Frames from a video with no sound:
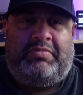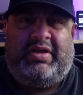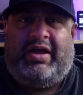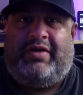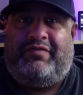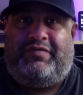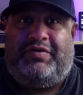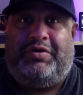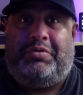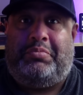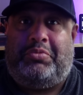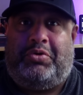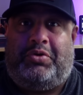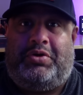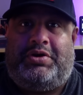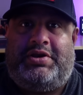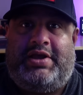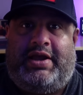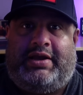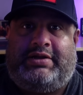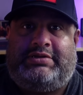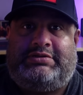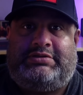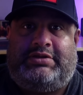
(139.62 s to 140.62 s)
I feel more
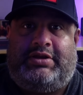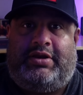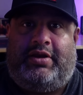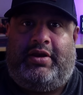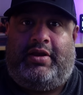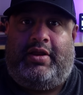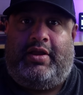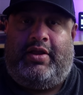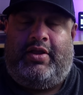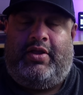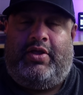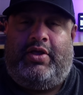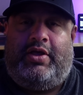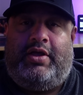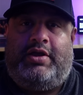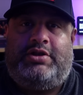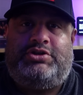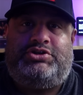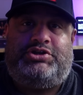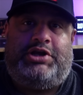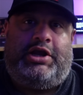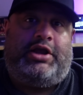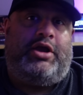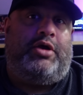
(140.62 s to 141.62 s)
Texan.
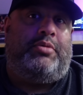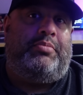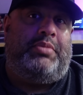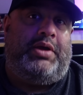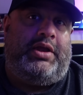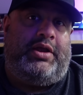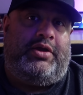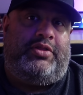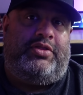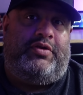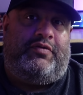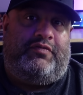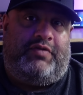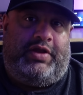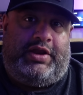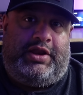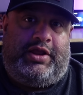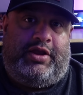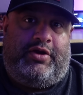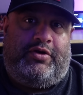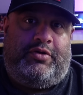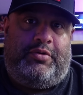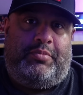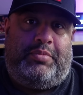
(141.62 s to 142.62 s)
Check out my other
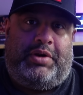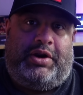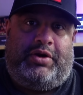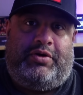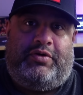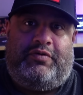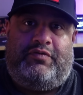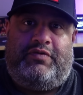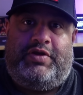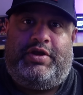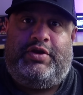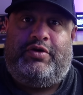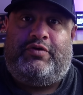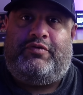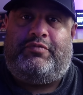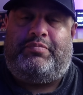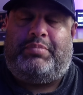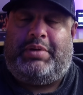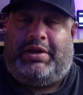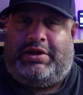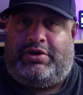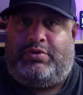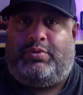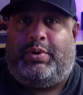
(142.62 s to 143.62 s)
video and my review
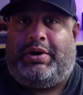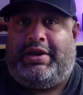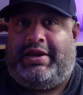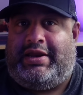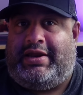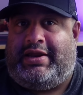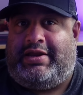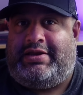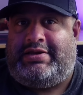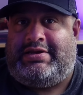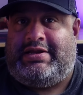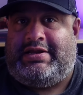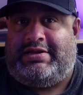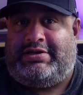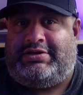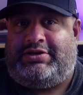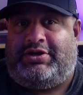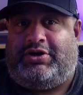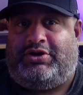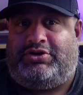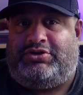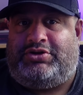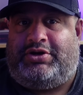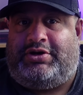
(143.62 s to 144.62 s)
of my 2019
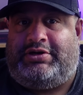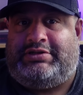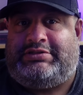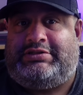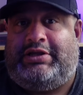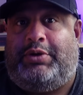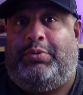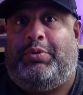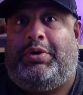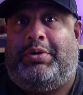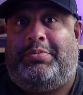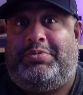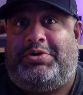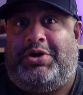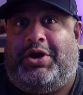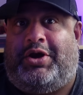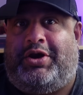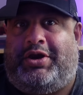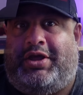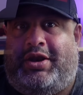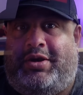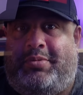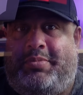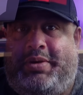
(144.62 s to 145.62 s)
Tundra to see what I'm
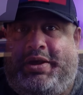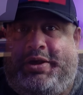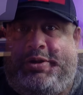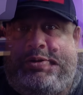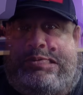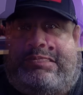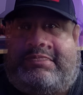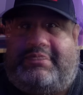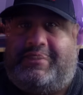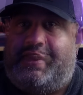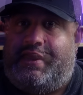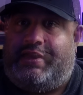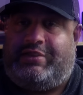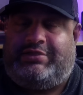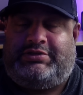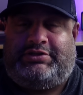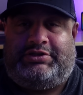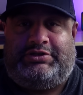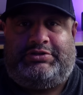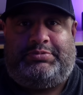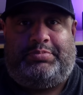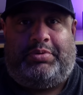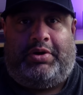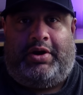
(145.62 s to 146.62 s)
talking about.
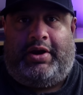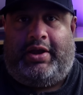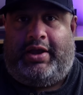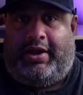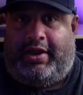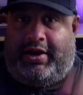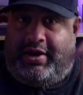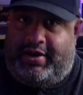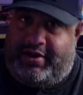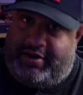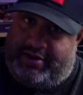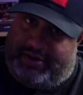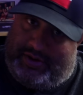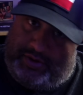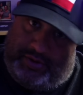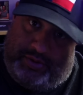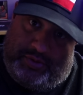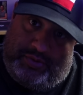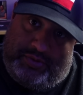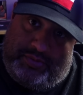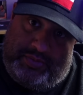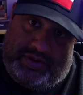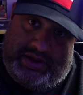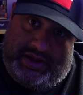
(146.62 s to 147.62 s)
Texas pride.
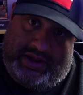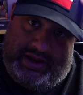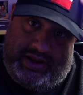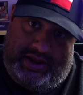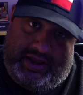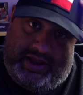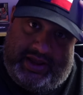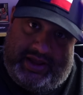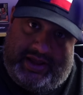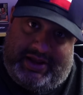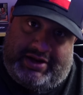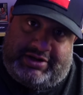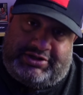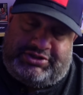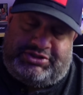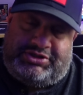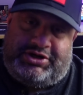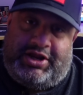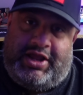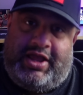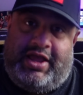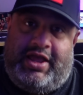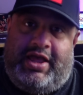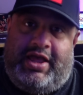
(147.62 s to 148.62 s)
Oh my gosh.